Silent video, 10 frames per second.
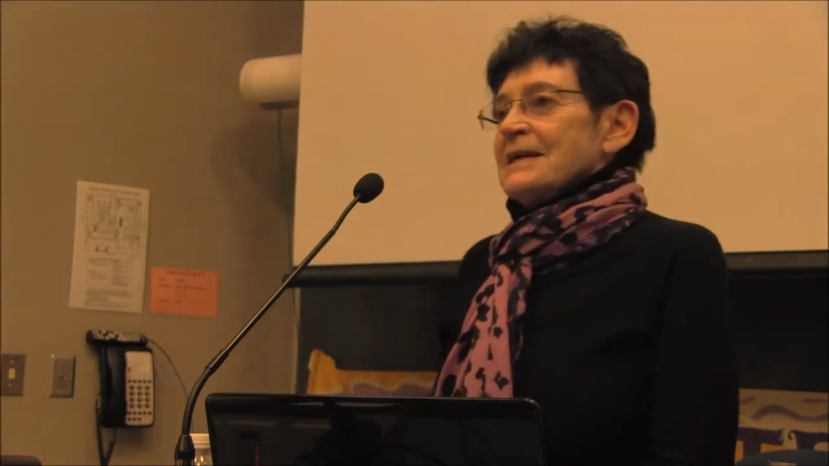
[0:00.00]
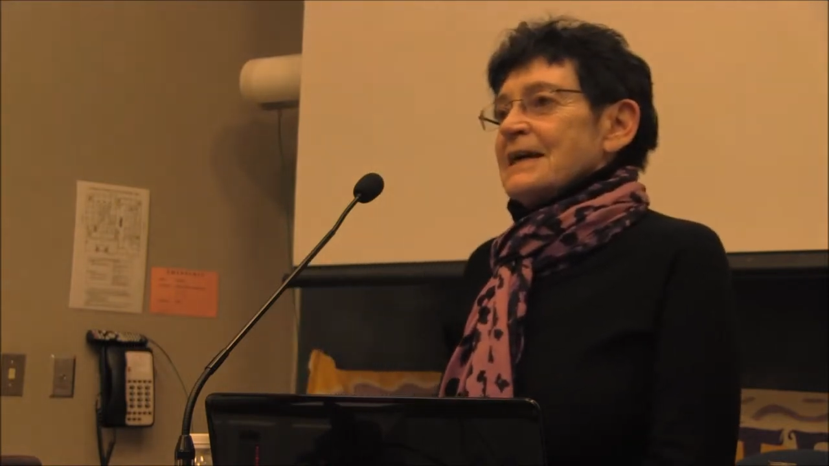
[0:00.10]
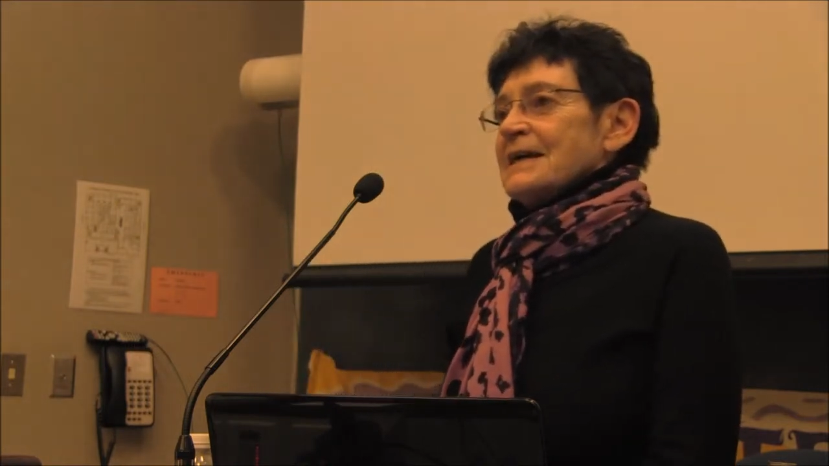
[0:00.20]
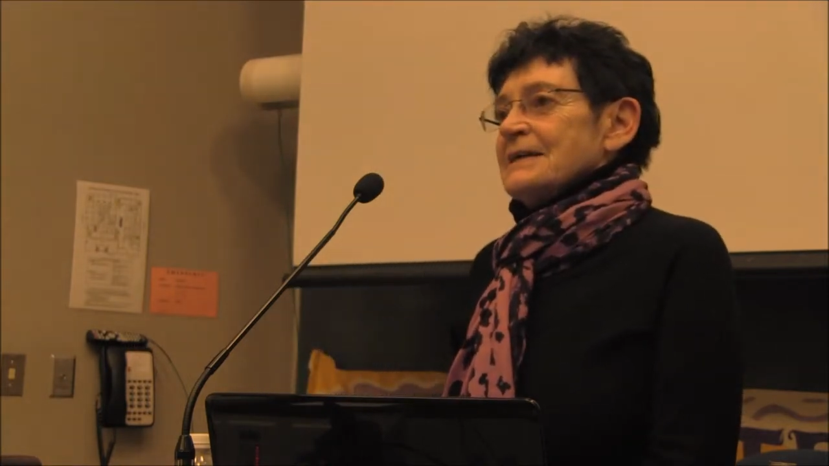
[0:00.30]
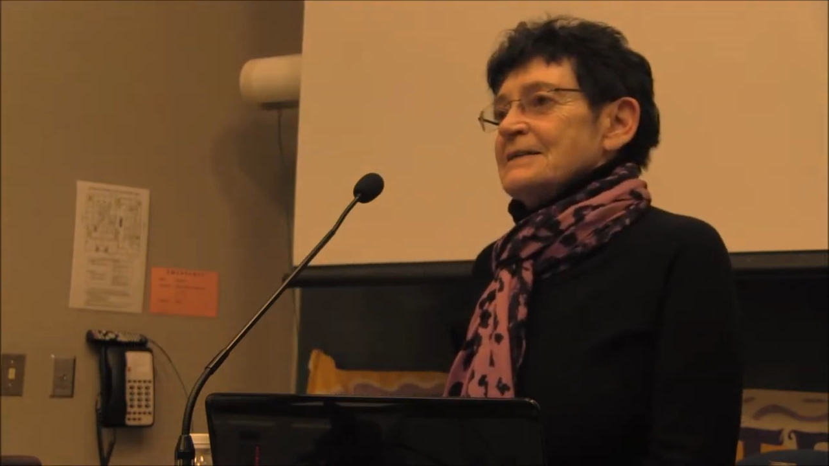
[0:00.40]

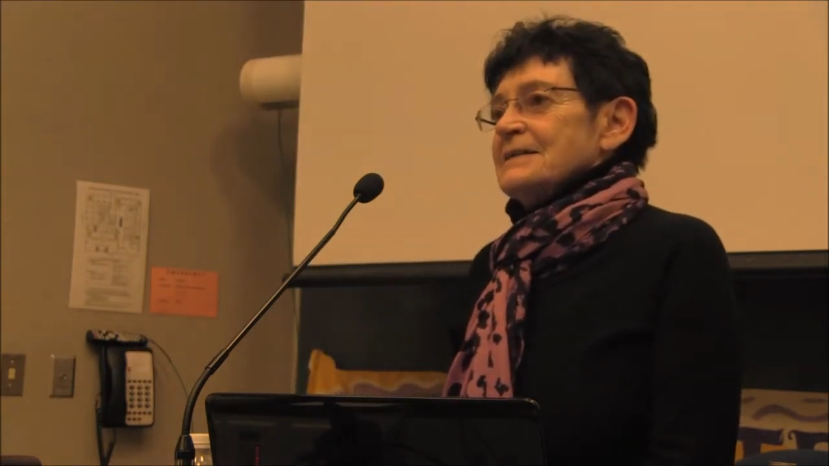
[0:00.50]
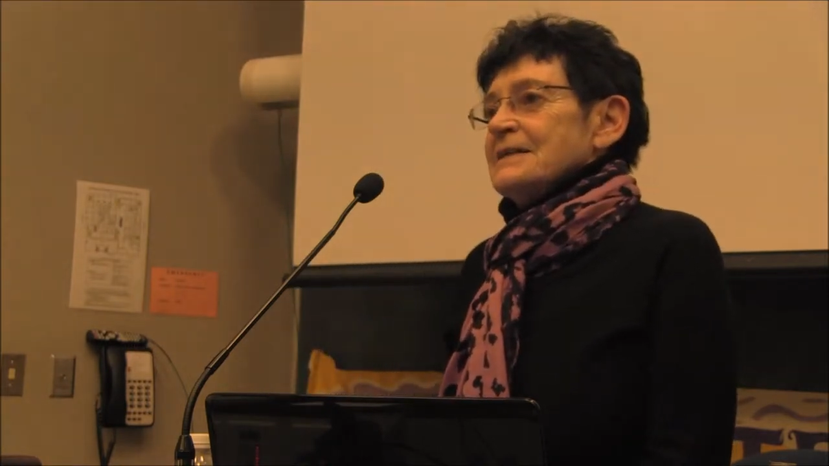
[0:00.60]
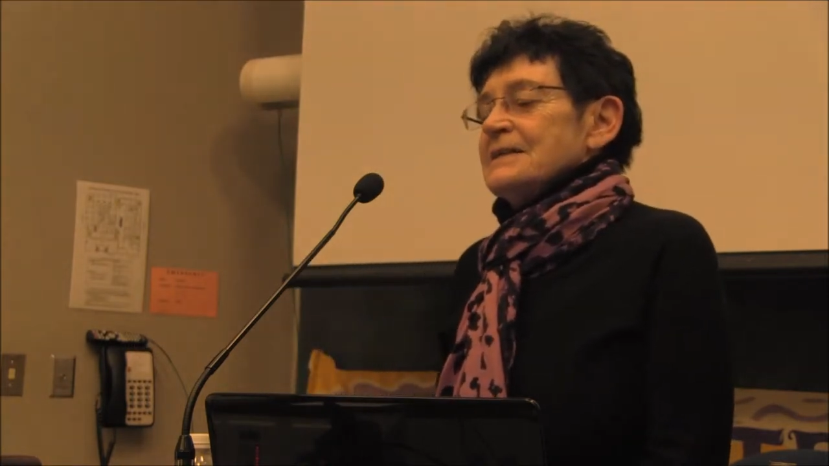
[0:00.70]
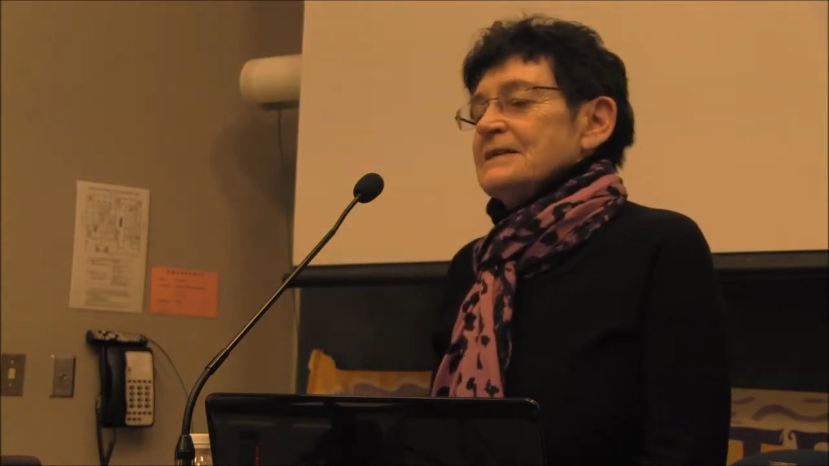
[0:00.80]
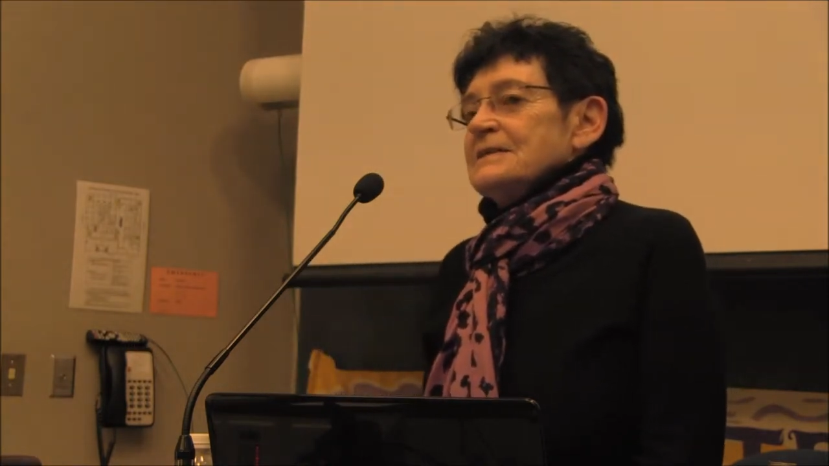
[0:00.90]
and
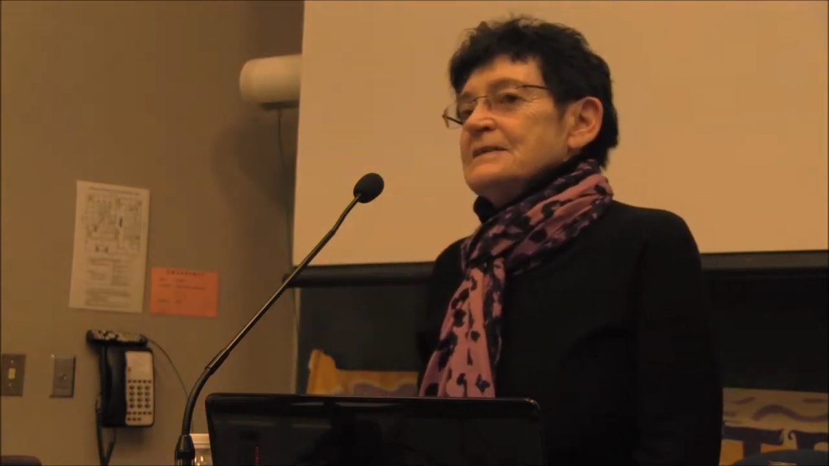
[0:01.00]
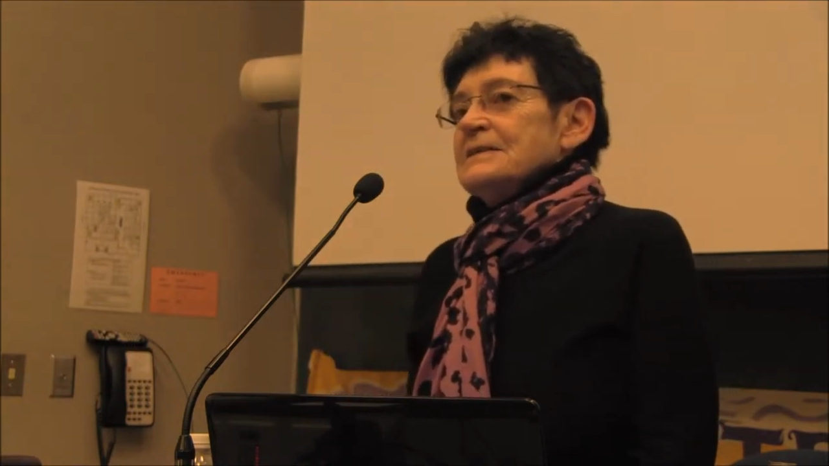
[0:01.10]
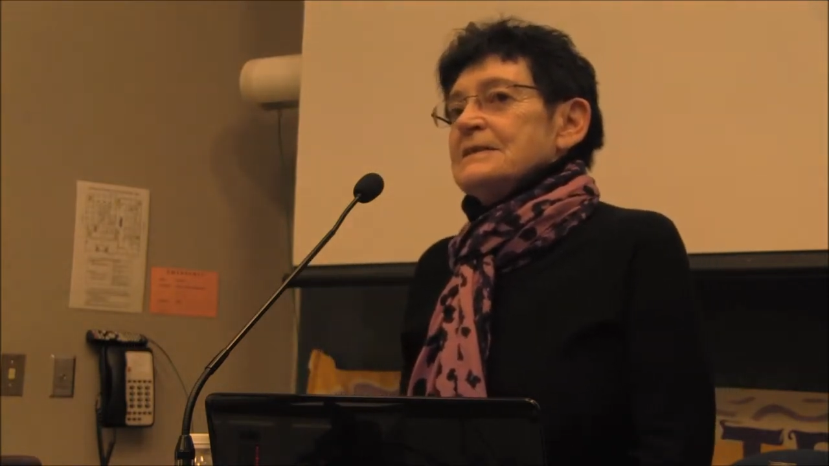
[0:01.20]
uh,